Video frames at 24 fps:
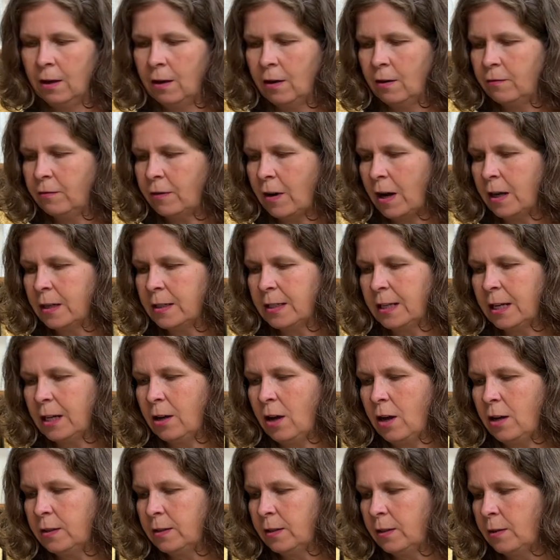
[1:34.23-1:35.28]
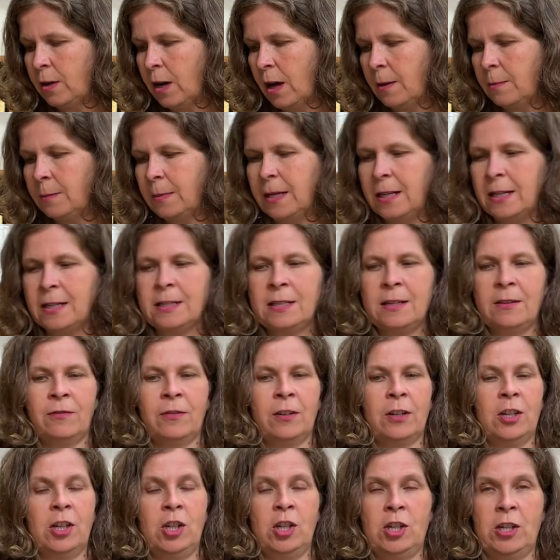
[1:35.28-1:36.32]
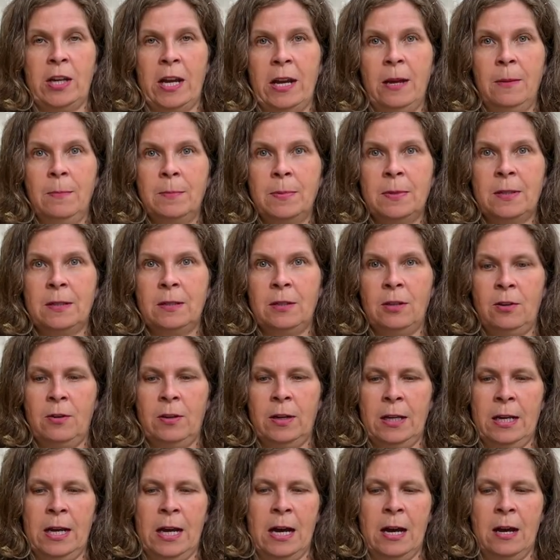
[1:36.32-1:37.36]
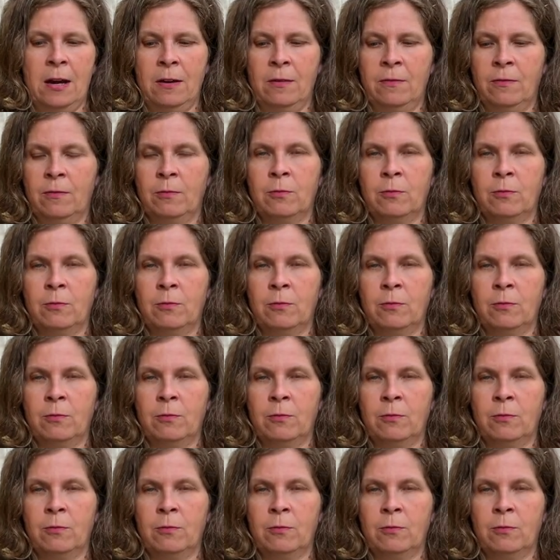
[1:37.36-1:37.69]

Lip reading: Frogs can also come in different shapes. You can have